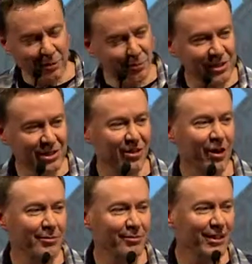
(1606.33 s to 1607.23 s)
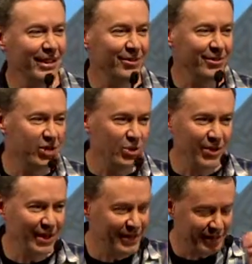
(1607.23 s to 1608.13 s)
bridge climb leader assured
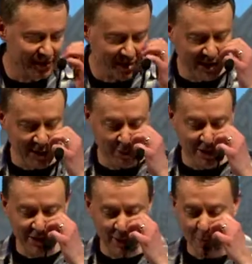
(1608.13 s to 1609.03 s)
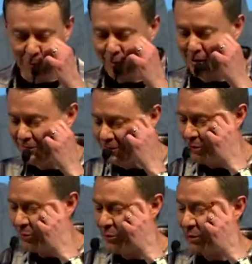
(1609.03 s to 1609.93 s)
us, you know, that would be no problem, that
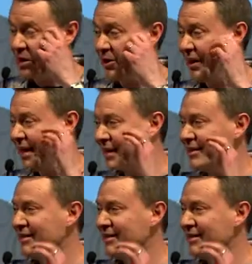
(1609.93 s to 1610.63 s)
we would go ahead,